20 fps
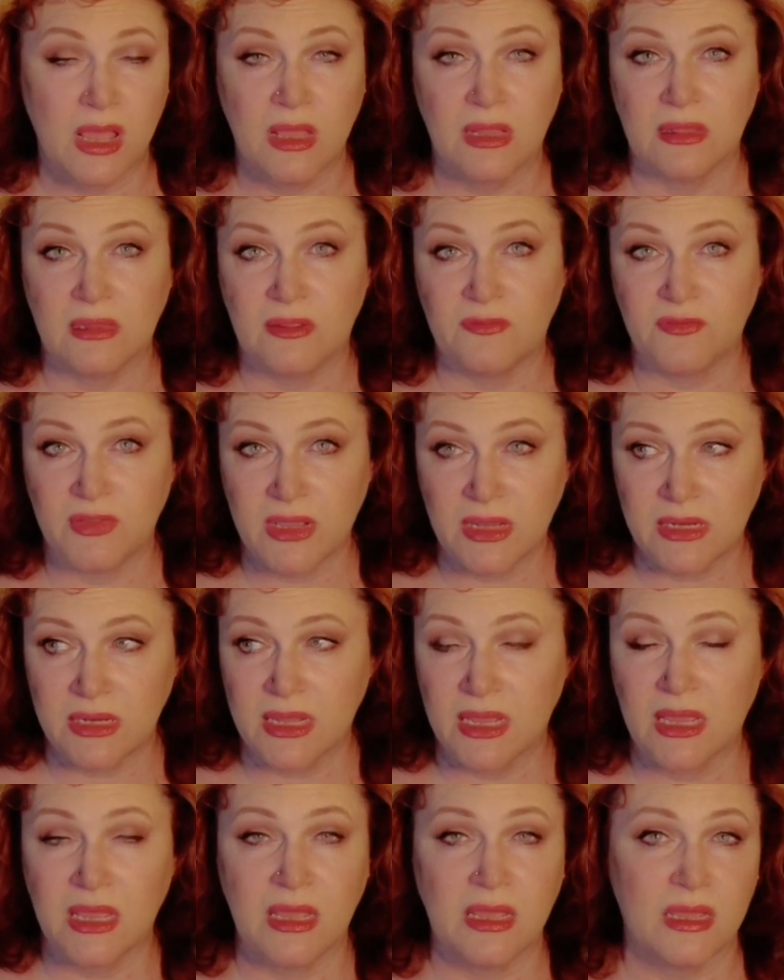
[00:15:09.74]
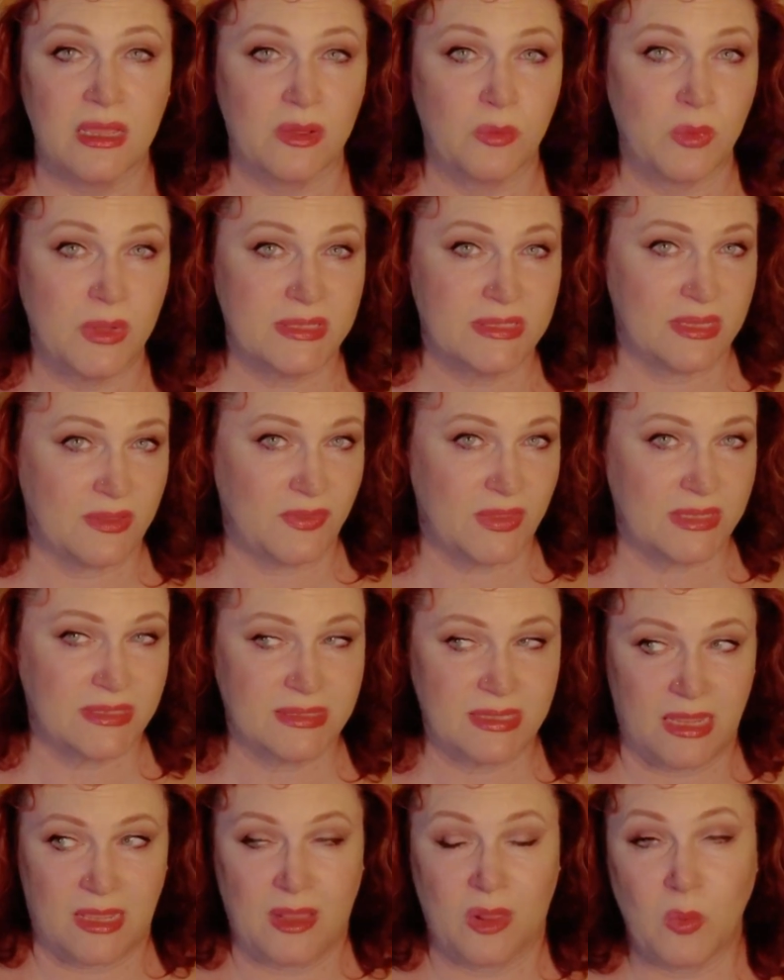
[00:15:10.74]
Lavinia was in the
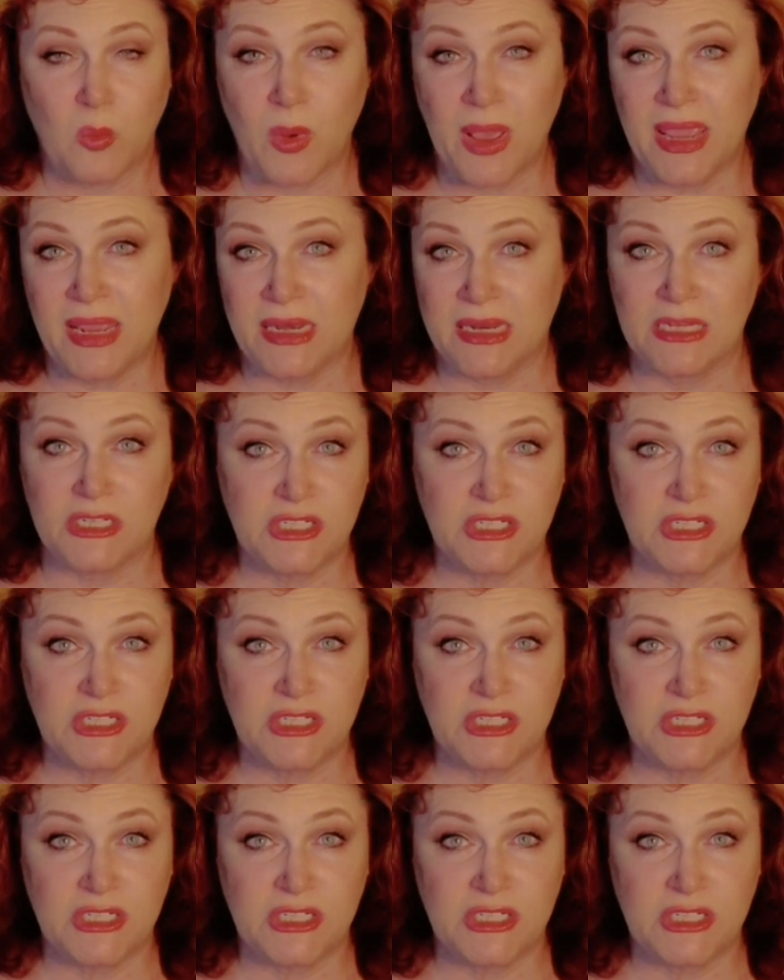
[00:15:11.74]
cell waiting.